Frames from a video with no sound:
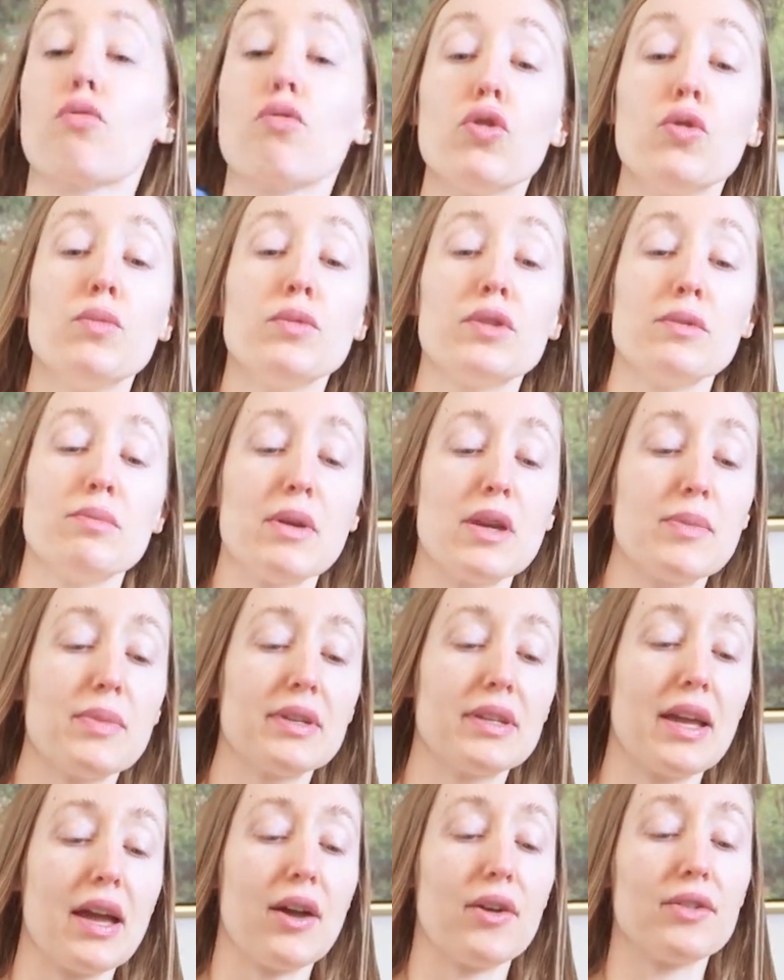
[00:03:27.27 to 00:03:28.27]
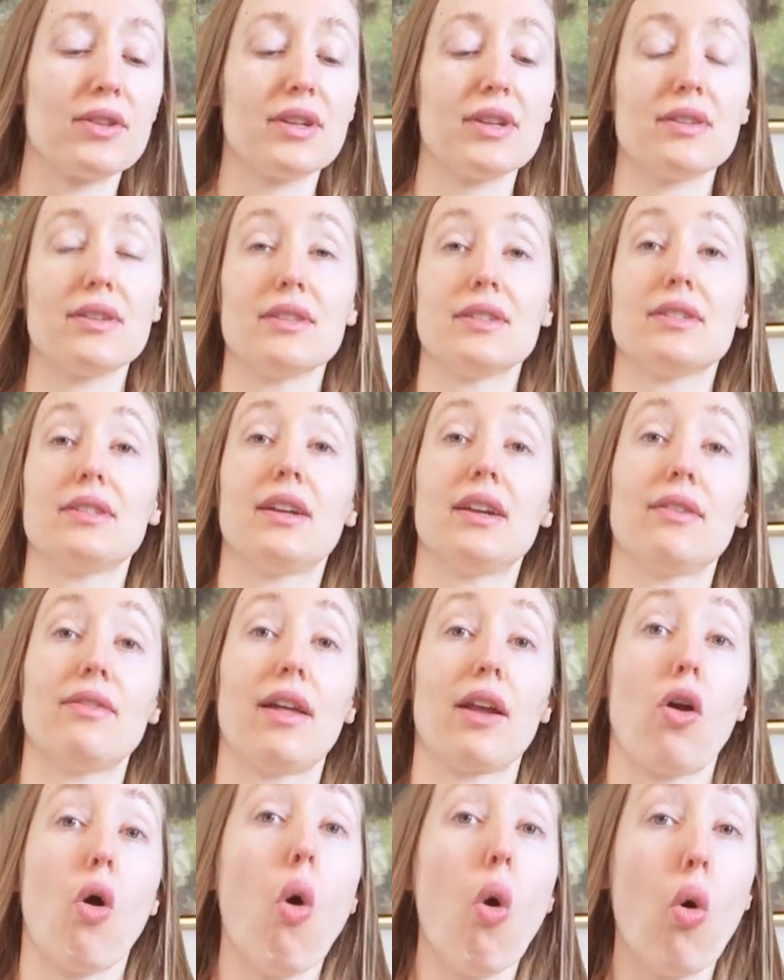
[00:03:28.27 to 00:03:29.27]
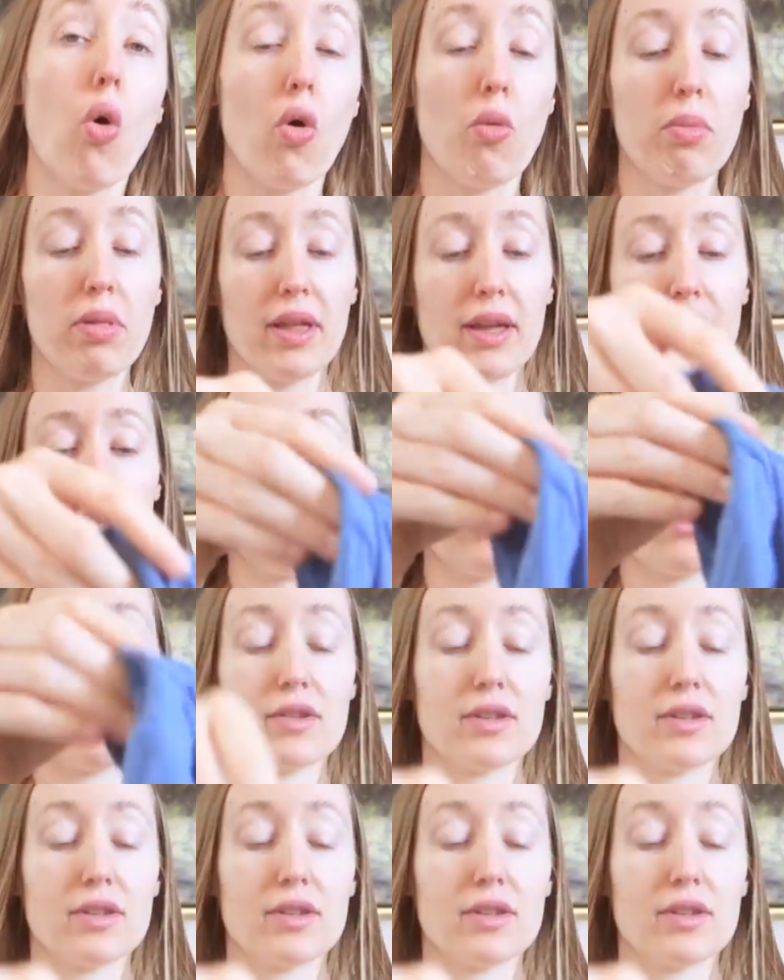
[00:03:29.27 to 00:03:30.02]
rooms in people's houses instead of like a whole place to